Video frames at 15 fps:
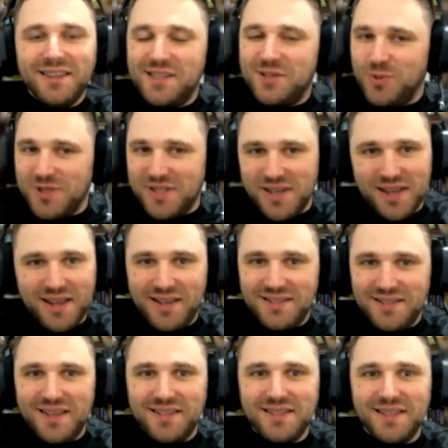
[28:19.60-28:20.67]
This was
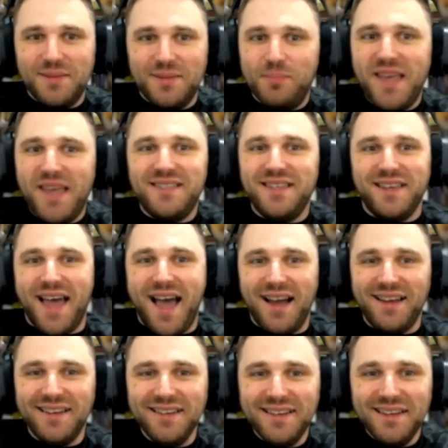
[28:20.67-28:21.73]
an amazing
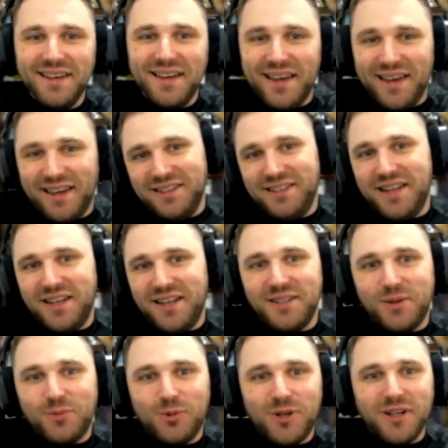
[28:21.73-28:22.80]
hack. And it
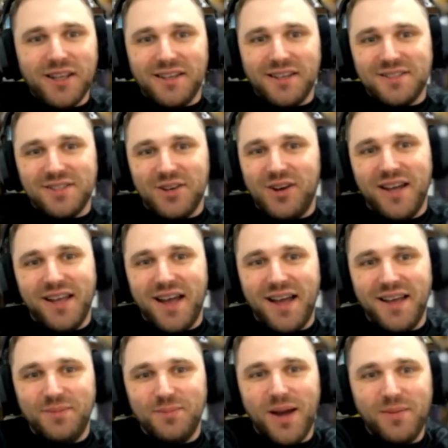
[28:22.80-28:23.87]
ended up working, so
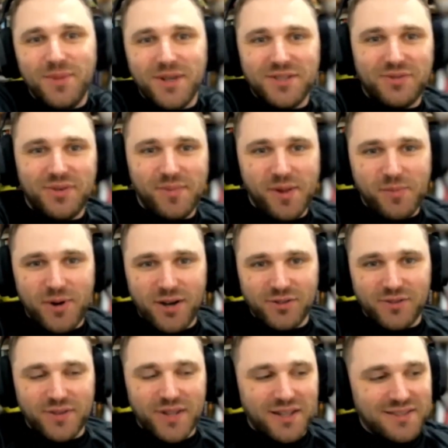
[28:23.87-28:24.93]
I'm extremely
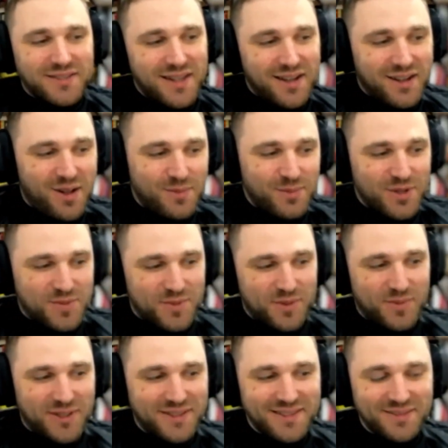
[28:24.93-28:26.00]
proud of that
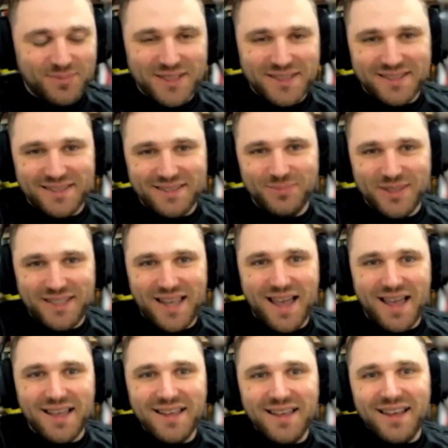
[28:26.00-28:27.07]
accomplishment. But
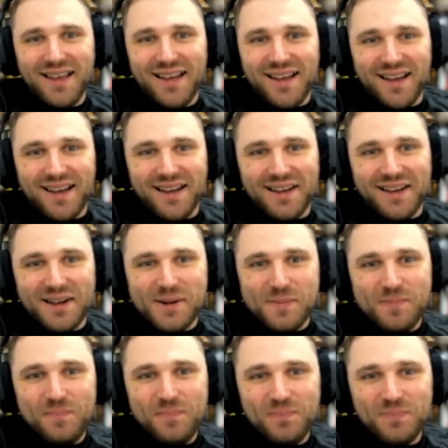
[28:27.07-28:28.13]
yeah,
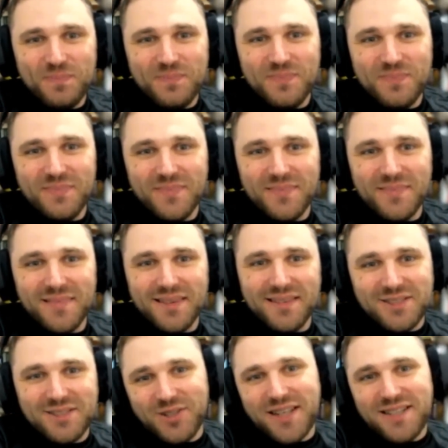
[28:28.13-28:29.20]

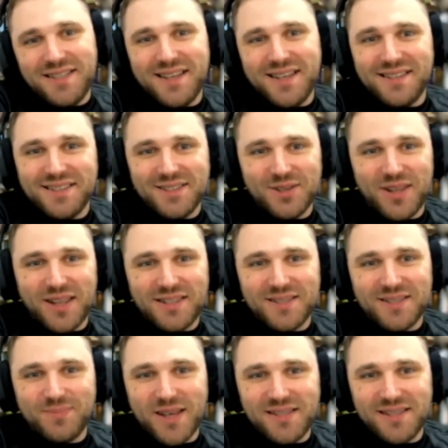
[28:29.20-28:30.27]
so that's it. So
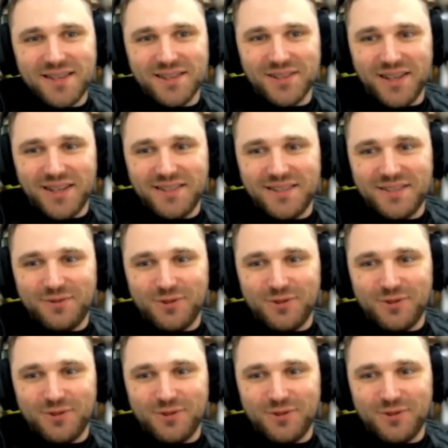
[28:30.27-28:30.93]
that's basically it